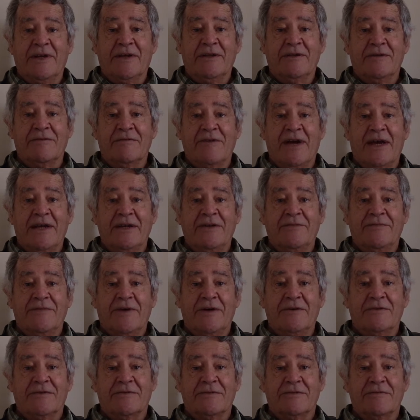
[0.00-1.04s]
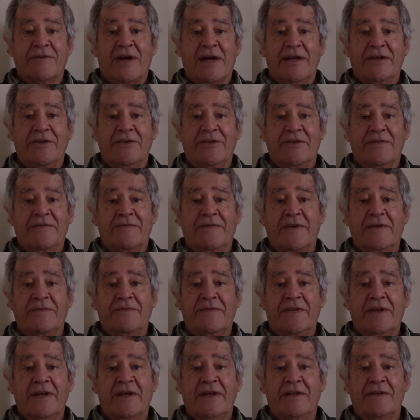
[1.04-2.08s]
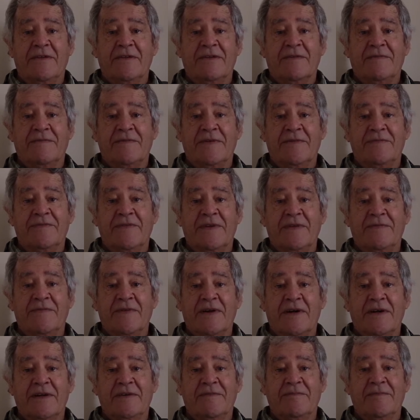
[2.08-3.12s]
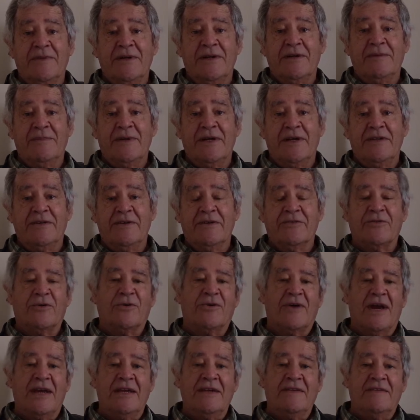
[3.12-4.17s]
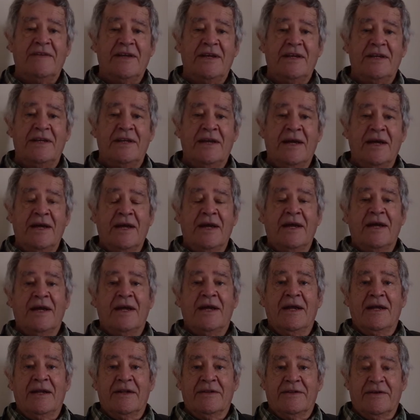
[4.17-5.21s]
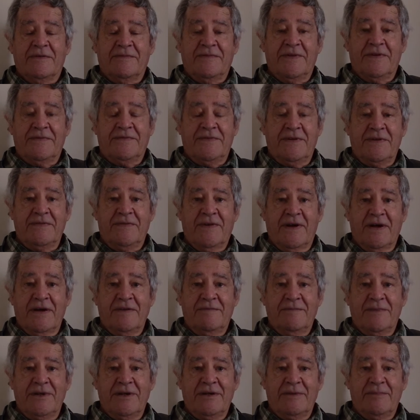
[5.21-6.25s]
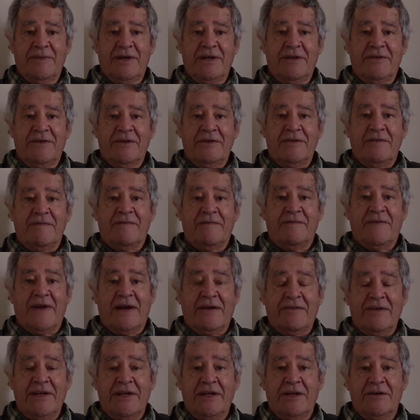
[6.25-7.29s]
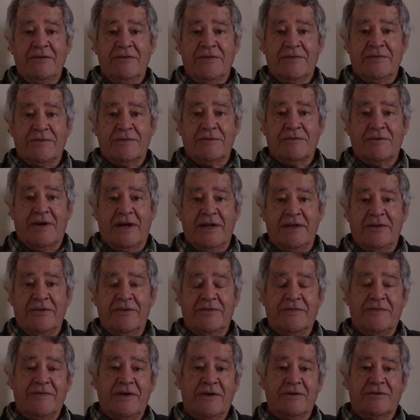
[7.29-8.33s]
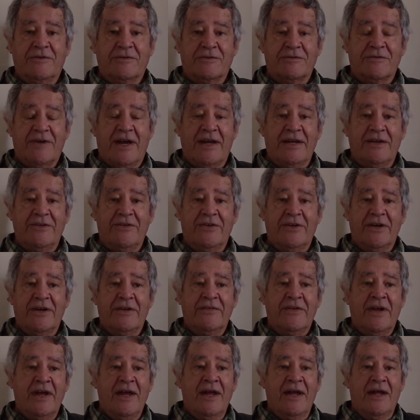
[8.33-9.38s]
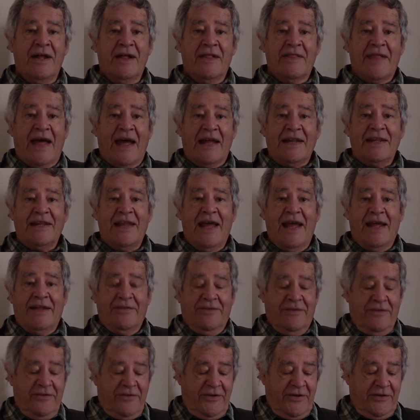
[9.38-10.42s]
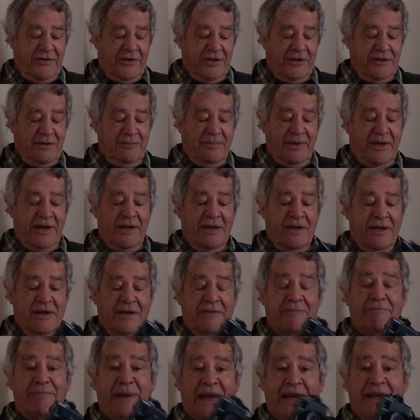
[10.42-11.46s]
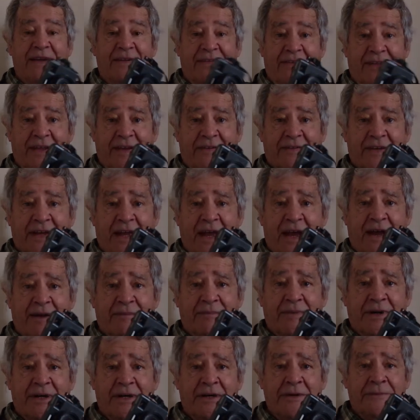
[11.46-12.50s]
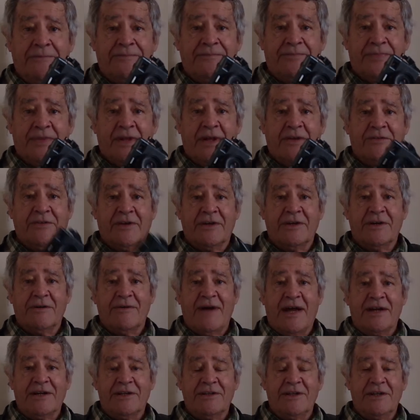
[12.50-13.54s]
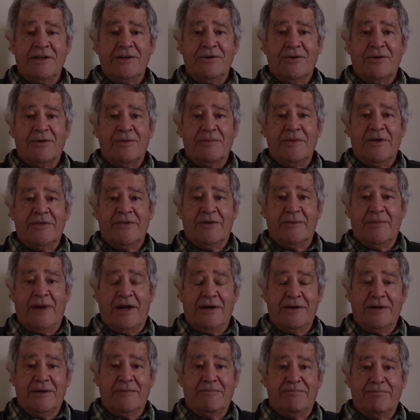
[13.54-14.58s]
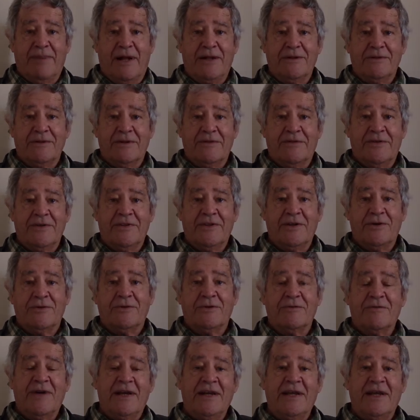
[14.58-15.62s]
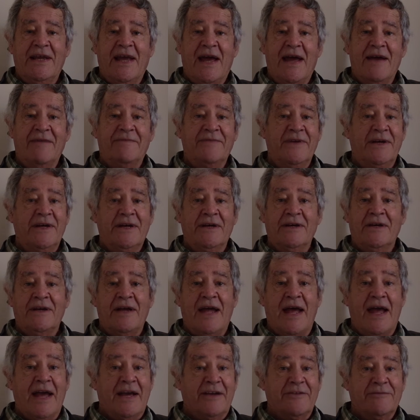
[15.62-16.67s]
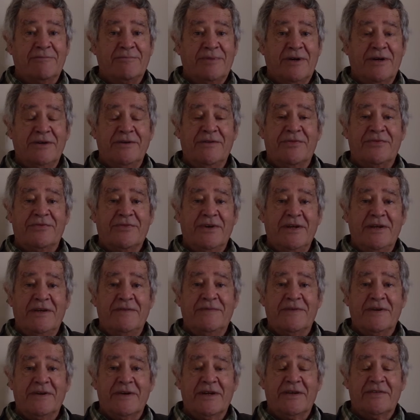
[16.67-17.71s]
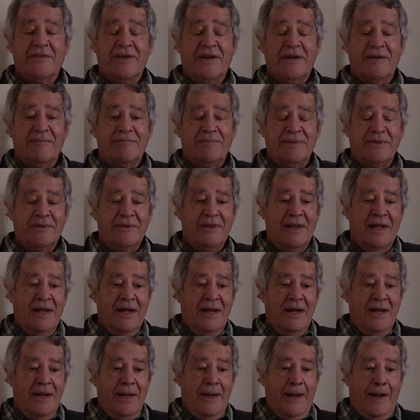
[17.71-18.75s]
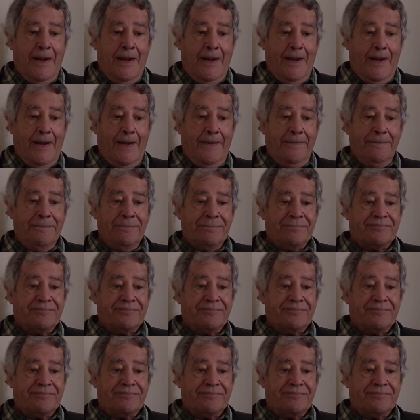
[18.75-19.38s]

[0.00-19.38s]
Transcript: of a focal range of 15 to 55mm or 18 to 55mm, very useful focal ranges. That lens is going to be as big as this camera. It's going to add an enormous amount of bulk to the already heavier X Pro 3, for example, and